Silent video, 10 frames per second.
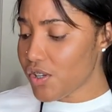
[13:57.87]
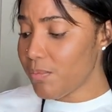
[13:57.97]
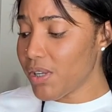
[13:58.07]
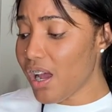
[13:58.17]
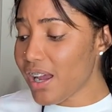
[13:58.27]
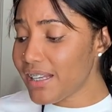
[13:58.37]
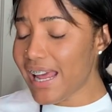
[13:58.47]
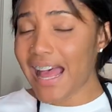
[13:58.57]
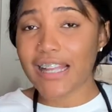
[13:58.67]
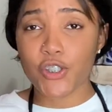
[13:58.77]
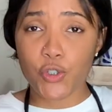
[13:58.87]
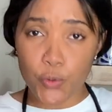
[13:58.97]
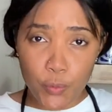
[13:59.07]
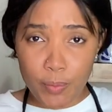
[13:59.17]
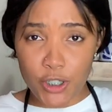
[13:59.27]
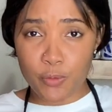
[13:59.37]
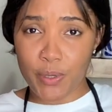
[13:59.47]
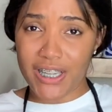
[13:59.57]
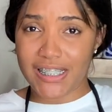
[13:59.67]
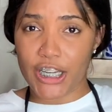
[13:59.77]
So I'm not gonna add too much
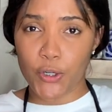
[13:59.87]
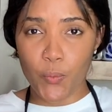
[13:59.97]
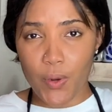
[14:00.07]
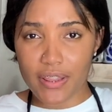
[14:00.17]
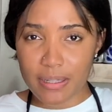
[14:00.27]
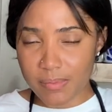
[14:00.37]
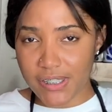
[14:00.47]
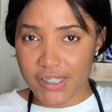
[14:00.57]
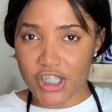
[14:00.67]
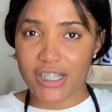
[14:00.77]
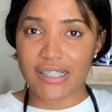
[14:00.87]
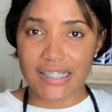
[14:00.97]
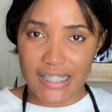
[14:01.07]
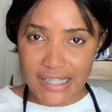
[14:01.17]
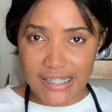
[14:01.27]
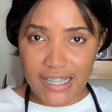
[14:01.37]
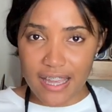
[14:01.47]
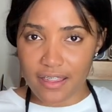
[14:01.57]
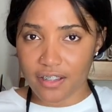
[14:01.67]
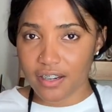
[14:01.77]
because I don't want them to start sticking
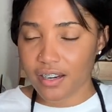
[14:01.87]
together.